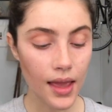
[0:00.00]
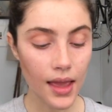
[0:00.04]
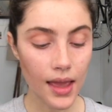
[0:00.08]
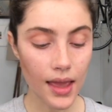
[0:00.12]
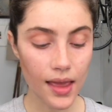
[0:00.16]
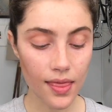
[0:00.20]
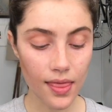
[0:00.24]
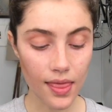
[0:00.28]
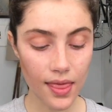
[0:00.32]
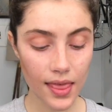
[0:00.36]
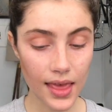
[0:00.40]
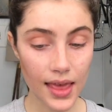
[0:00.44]

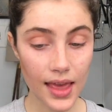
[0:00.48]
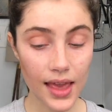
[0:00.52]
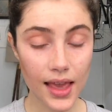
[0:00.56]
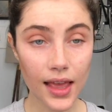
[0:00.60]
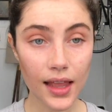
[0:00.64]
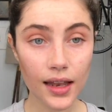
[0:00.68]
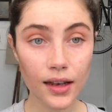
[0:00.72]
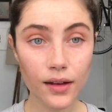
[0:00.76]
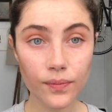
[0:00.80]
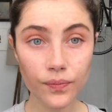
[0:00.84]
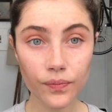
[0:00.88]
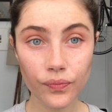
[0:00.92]
And
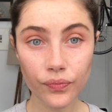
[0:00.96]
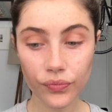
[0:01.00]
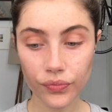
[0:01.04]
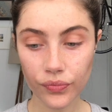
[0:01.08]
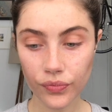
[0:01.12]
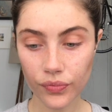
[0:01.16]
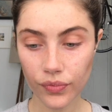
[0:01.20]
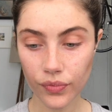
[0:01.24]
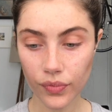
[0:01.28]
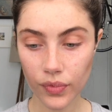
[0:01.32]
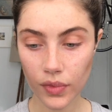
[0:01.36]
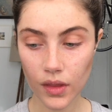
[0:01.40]
then
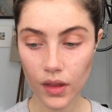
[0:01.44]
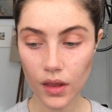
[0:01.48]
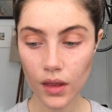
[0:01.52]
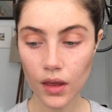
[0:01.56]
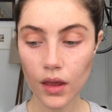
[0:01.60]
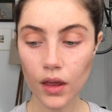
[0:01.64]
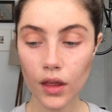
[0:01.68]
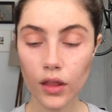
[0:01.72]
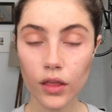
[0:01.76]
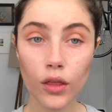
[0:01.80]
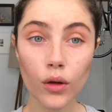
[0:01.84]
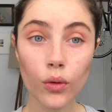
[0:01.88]

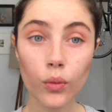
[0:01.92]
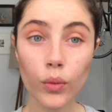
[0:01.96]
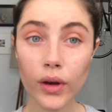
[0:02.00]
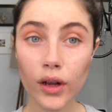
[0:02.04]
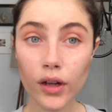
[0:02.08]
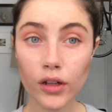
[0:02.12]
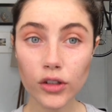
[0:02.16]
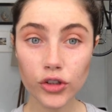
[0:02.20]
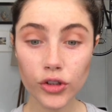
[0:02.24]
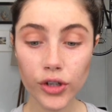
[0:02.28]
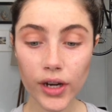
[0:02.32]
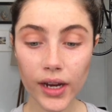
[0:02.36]
the
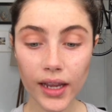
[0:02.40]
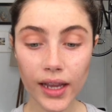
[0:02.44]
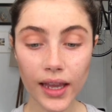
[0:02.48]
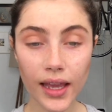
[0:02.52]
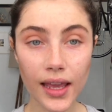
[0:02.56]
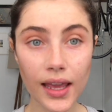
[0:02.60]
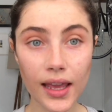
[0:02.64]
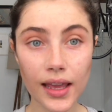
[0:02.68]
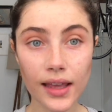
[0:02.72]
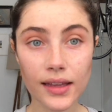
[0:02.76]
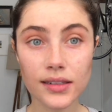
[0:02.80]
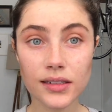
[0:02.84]
real trick
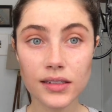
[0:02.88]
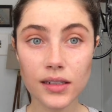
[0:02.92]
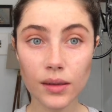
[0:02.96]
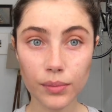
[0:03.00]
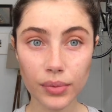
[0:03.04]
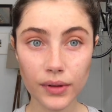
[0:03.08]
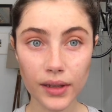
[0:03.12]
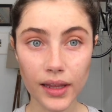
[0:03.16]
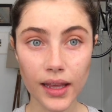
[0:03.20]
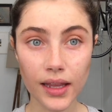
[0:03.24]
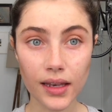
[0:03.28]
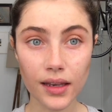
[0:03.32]
is to
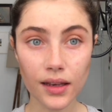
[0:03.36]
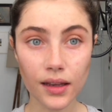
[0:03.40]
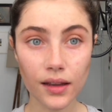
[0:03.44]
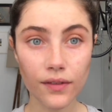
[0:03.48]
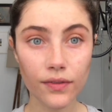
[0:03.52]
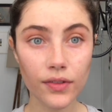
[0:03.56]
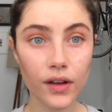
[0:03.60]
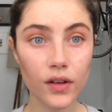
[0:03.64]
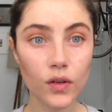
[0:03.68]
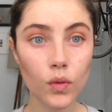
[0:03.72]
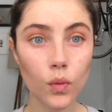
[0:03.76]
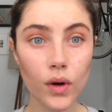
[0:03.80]
blend.
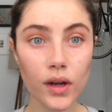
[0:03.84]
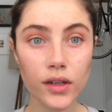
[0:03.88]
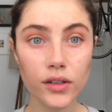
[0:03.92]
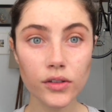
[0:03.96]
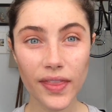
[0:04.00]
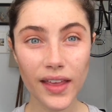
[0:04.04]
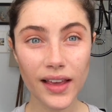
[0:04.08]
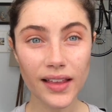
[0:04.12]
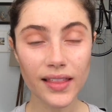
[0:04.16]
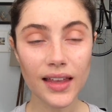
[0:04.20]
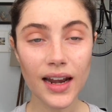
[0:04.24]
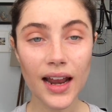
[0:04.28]
If there's one
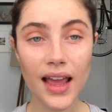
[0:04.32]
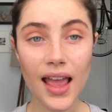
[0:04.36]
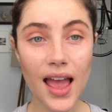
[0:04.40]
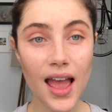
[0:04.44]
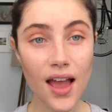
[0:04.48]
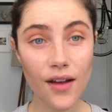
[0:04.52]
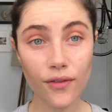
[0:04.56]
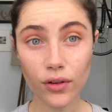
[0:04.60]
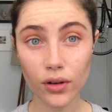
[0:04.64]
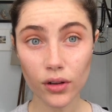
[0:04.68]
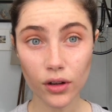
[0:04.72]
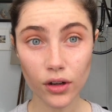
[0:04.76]
thing that I
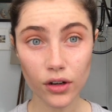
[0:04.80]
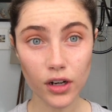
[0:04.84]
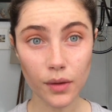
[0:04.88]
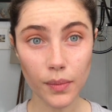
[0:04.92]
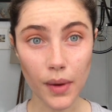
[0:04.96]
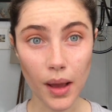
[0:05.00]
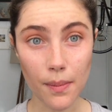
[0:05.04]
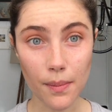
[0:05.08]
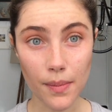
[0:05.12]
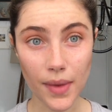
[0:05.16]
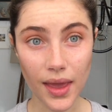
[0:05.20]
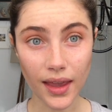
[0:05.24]
ever learned
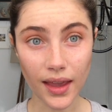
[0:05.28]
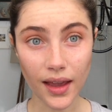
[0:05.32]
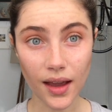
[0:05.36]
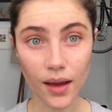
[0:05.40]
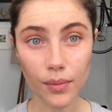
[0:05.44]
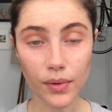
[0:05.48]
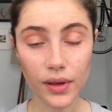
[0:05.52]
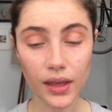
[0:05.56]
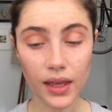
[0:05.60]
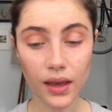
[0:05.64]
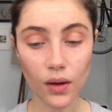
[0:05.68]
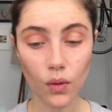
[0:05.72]
about
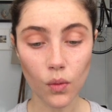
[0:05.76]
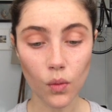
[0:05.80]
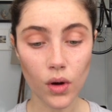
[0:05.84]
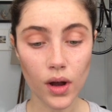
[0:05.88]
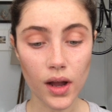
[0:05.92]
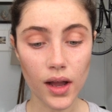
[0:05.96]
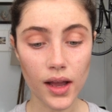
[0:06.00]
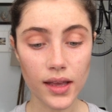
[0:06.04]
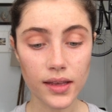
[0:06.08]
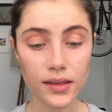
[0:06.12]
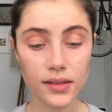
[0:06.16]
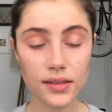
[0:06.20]
makeup, it
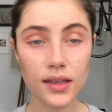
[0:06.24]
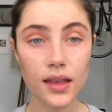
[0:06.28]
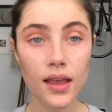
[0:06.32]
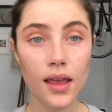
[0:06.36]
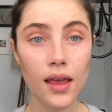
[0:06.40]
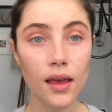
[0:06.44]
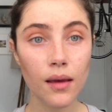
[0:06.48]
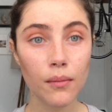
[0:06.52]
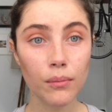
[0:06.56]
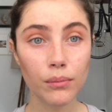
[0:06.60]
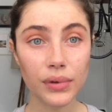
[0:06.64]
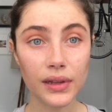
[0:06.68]
was
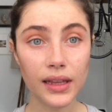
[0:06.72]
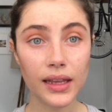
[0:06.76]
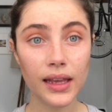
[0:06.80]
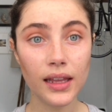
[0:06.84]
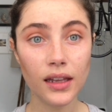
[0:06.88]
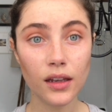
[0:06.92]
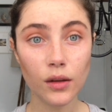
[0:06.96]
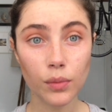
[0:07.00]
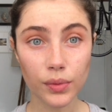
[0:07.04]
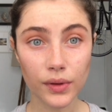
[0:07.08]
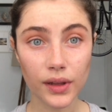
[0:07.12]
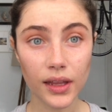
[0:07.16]

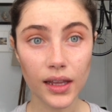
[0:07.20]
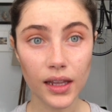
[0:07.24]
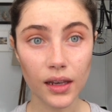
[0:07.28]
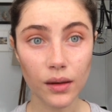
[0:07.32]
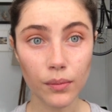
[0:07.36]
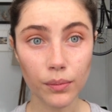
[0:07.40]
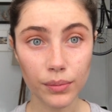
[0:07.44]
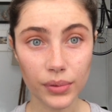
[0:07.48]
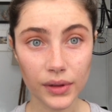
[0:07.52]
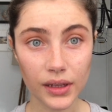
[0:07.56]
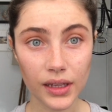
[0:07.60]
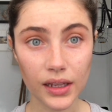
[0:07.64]
blend,
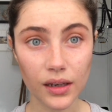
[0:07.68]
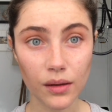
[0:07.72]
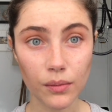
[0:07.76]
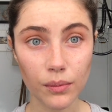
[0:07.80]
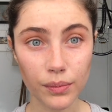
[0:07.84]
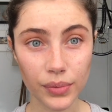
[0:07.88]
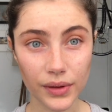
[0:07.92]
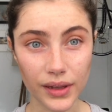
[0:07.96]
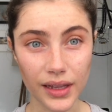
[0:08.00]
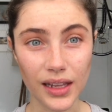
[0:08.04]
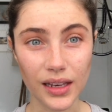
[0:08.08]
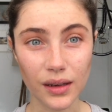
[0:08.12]
blend, blend,
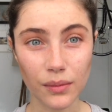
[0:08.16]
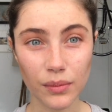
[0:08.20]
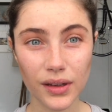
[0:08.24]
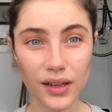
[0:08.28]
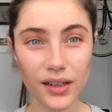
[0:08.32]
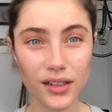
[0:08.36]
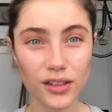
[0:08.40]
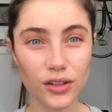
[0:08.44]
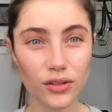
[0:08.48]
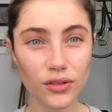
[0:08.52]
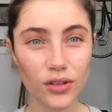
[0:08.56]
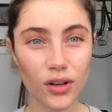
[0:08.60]
blend,
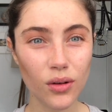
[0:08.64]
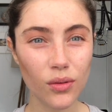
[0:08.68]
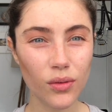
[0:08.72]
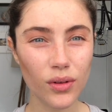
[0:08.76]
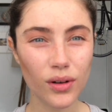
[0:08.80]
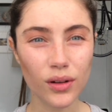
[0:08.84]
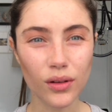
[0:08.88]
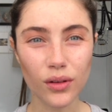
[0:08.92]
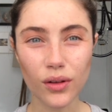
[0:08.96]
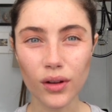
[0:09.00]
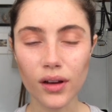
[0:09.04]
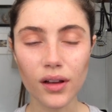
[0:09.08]
because you don't
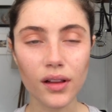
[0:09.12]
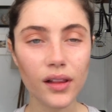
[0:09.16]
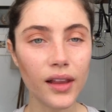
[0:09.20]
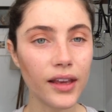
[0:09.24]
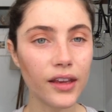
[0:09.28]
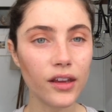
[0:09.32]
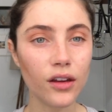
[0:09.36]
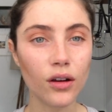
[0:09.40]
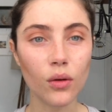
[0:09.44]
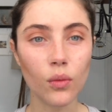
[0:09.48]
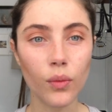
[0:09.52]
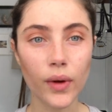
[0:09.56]
want to look
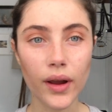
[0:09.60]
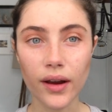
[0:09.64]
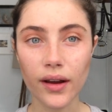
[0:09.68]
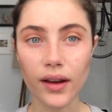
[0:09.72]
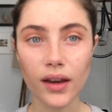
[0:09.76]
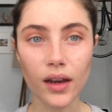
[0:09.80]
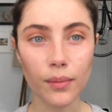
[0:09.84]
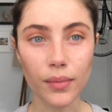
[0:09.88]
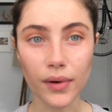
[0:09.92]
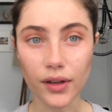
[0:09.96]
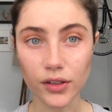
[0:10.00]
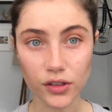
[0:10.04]
like you're
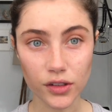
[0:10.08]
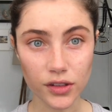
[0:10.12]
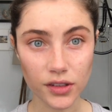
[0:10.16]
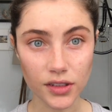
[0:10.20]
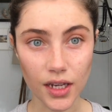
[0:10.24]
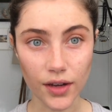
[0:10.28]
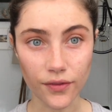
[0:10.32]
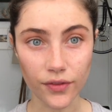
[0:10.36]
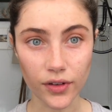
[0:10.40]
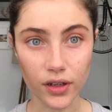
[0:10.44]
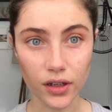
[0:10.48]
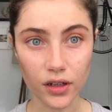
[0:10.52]
wearing a bunch of
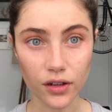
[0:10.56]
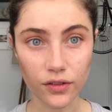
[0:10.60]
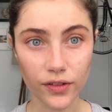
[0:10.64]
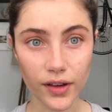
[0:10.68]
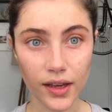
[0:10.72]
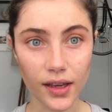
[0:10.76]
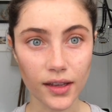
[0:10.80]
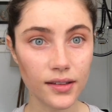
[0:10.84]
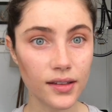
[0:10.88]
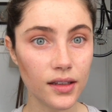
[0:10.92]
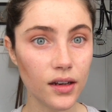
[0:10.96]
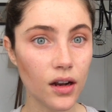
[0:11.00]
stuff on your
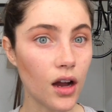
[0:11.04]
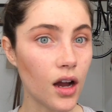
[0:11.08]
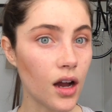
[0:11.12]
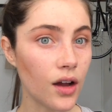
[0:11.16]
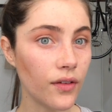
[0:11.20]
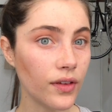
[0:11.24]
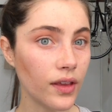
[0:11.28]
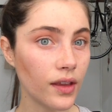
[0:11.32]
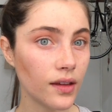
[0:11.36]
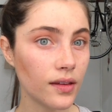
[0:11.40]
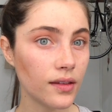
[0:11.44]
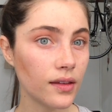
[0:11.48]
face, and
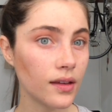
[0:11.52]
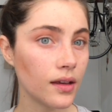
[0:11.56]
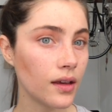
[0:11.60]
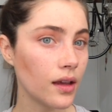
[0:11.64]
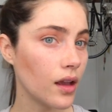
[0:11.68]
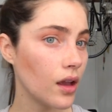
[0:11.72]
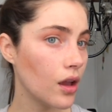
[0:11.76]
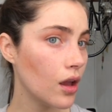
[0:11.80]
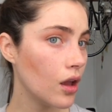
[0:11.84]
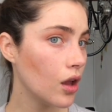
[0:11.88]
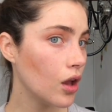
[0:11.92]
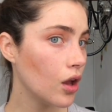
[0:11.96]

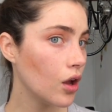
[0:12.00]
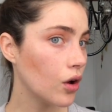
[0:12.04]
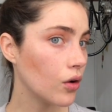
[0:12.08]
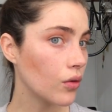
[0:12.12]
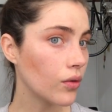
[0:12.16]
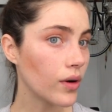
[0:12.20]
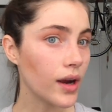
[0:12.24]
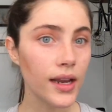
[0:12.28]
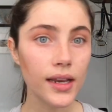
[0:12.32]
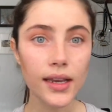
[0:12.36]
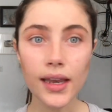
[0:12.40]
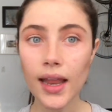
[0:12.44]
obviously
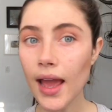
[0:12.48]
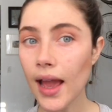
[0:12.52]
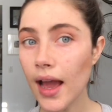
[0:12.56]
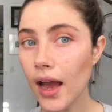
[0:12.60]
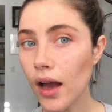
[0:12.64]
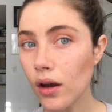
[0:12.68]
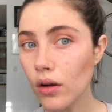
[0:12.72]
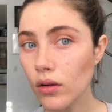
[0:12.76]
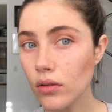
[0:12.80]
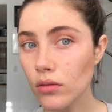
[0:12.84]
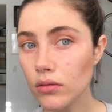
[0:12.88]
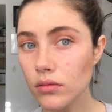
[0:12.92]
right
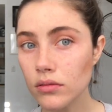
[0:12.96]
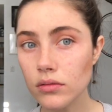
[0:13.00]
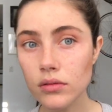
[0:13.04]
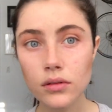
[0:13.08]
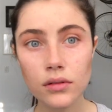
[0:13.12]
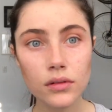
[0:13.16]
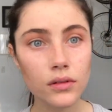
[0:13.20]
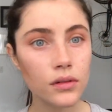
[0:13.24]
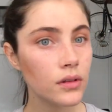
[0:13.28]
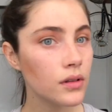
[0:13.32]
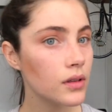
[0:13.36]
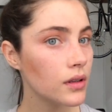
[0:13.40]
now
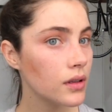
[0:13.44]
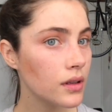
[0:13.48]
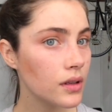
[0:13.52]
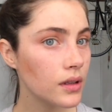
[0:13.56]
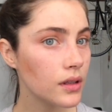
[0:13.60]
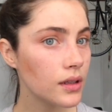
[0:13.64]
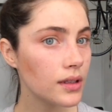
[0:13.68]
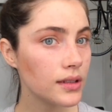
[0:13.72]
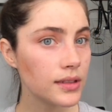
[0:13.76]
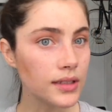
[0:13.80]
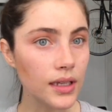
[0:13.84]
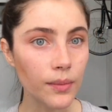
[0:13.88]

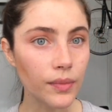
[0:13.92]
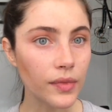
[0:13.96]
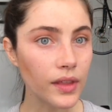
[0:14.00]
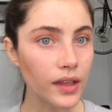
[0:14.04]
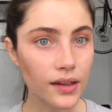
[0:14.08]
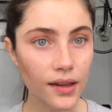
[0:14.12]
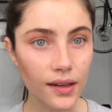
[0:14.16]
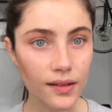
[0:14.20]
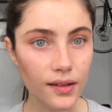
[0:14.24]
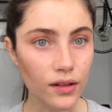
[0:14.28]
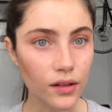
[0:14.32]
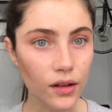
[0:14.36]

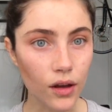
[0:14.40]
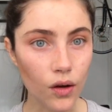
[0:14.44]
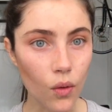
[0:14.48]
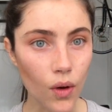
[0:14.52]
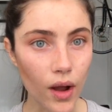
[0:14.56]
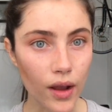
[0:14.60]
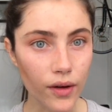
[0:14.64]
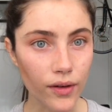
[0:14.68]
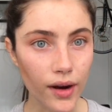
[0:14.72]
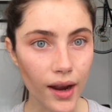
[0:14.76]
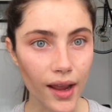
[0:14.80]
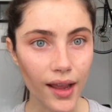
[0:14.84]
something doesn't look
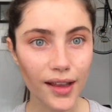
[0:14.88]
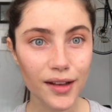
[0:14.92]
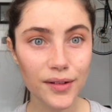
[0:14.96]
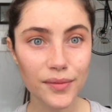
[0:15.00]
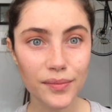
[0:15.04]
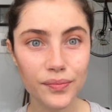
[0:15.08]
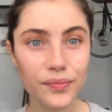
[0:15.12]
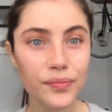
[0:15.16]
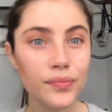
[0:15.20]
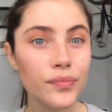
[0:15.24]
quite right.